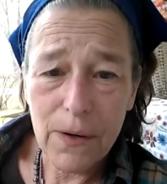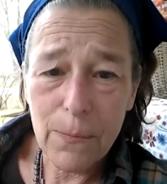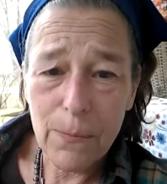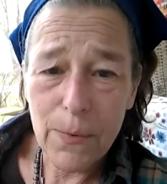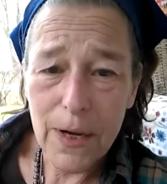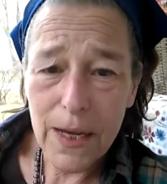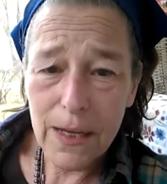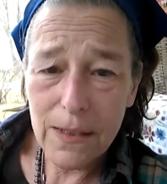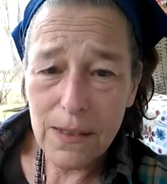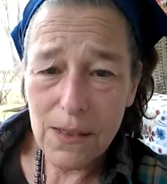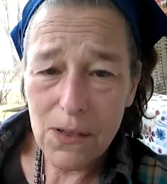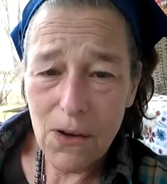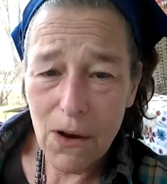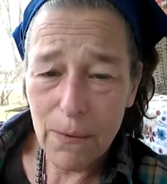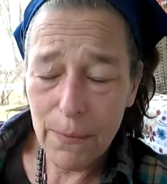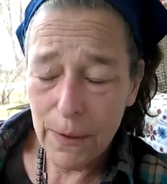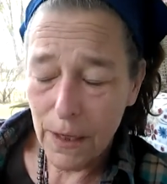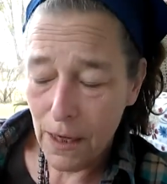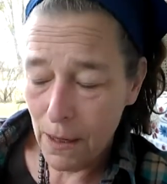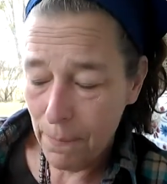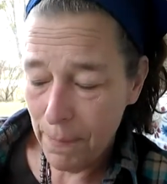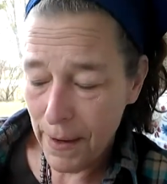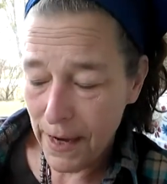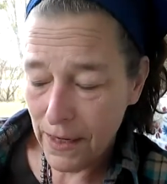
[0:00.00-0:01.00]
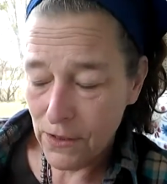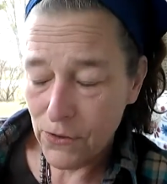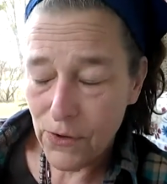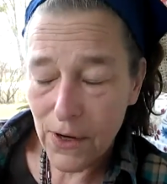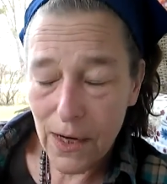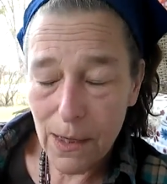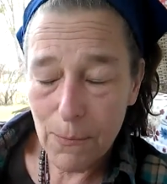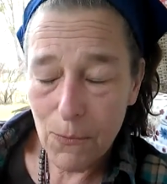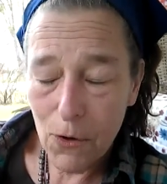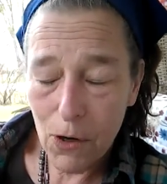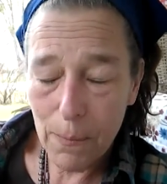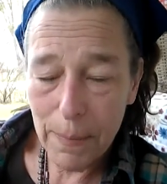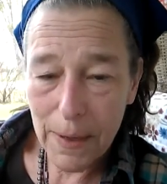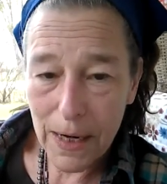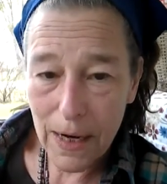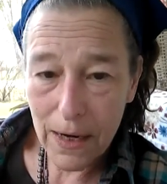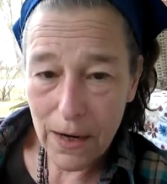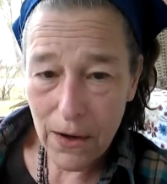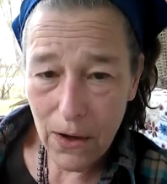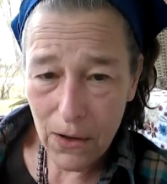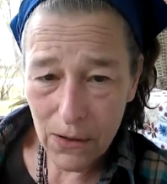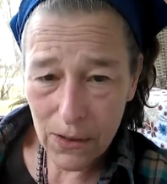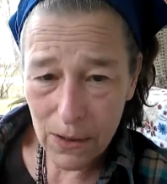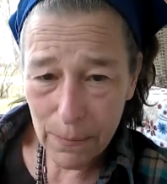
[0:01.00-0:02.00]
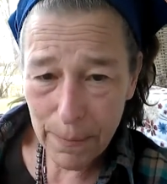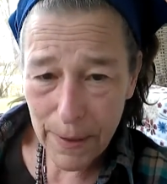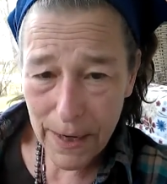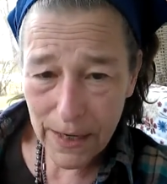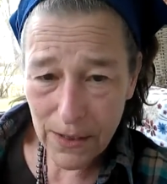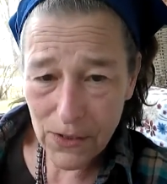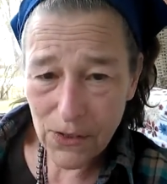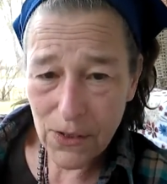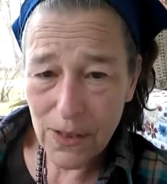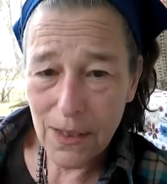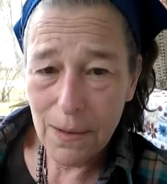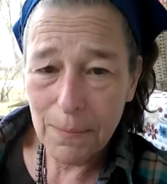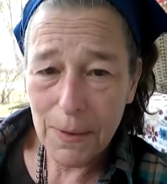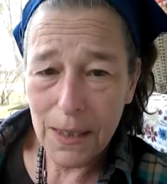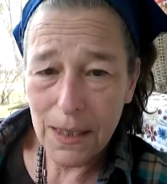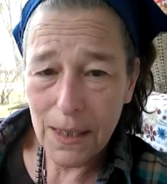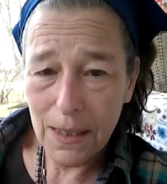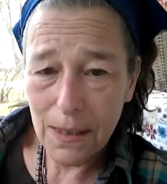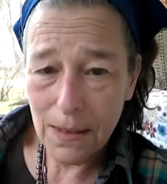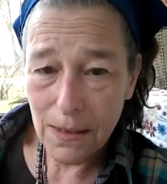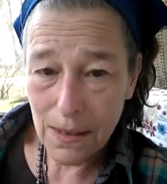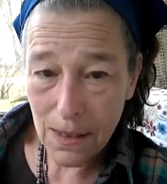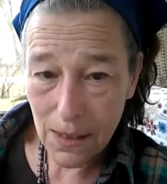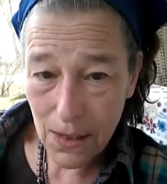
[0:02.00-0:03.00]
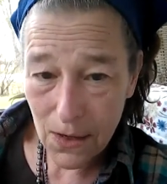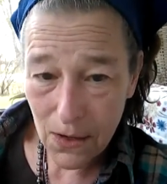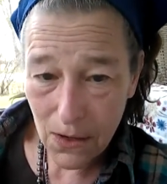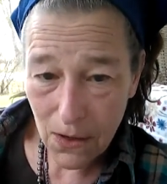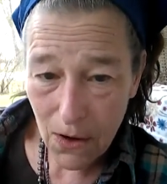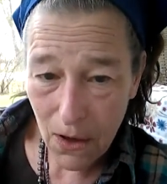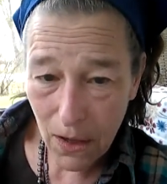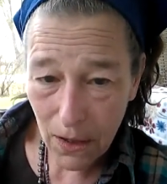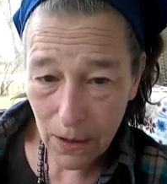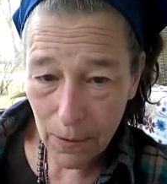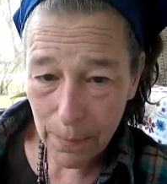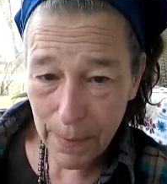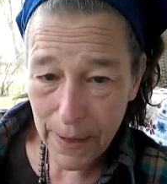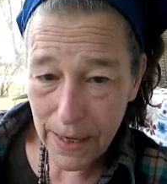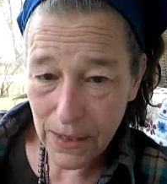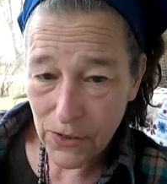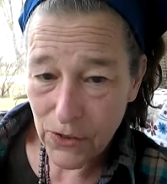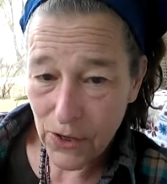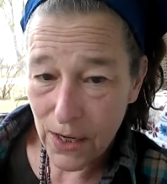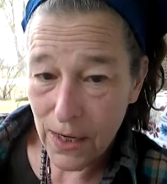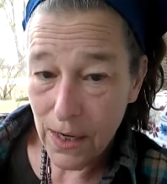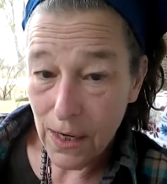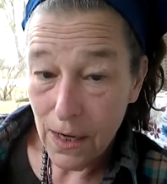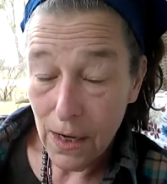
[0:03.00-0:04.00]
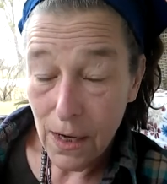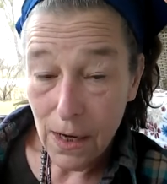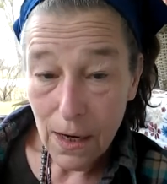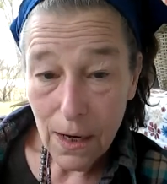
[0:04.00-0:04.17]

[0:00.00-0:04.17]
And it's not really a pantry anymore, but I call it a pantry. And I'm going to continue to call it a pantry.